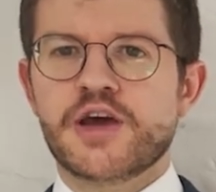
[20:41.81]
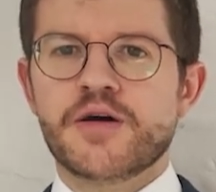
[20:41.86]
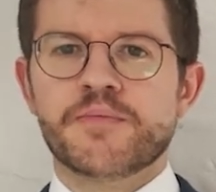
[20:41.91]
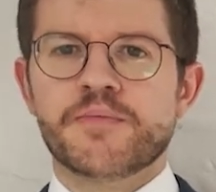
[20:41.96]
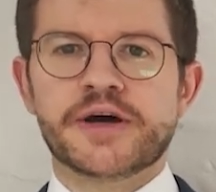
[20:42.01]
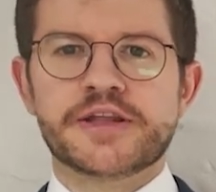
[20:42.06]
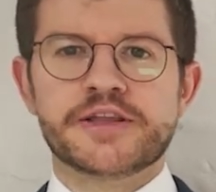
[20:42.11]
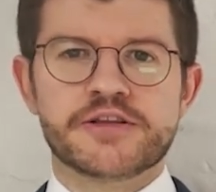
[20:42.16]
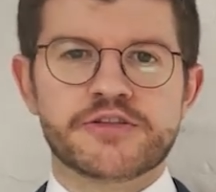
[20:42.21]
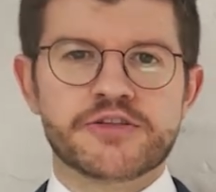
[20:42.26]

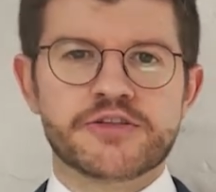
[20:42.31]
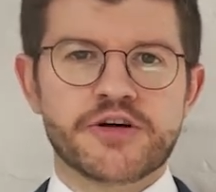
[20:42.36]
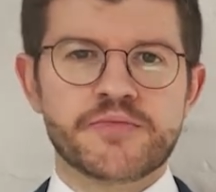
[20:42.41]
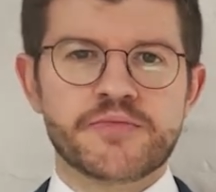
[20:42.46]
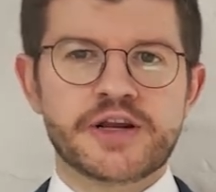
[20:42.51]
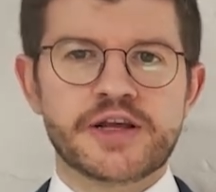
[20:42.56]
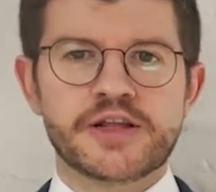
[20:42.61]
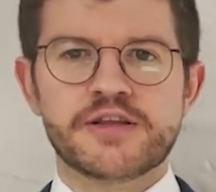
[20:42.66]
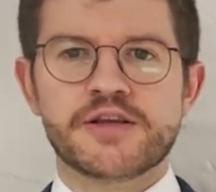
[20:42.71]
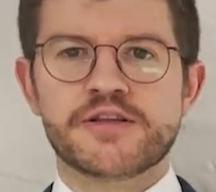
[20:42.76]
by
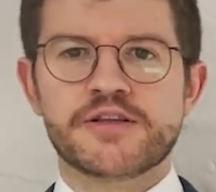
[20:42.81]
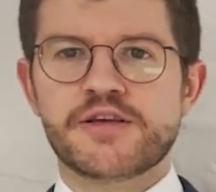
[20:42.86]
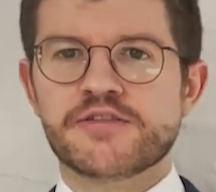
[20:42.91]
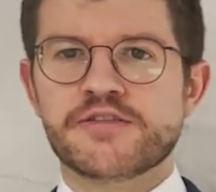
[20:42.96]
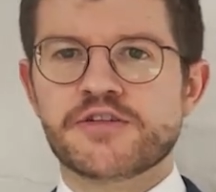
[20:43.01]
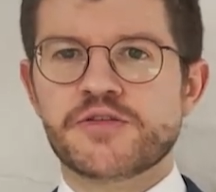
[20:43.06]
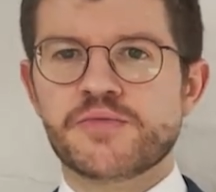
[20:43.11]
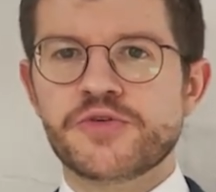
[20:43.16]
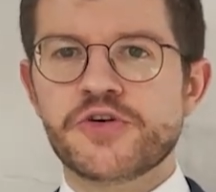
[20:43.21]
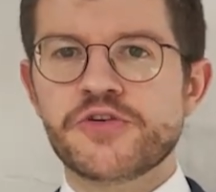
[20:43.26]
determining the
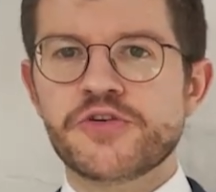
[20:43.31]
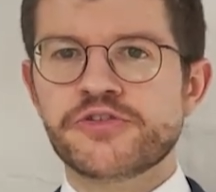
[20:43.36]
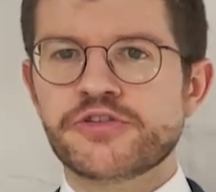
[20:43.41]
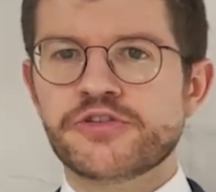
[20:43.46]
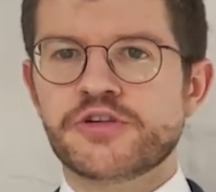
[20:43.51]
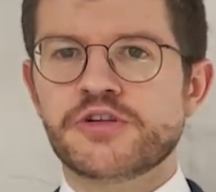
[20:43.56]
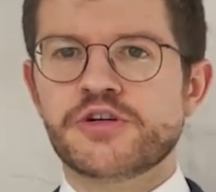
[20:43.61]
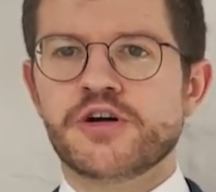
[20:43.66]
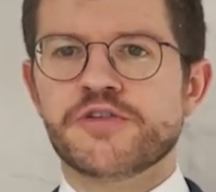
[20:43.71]
distribution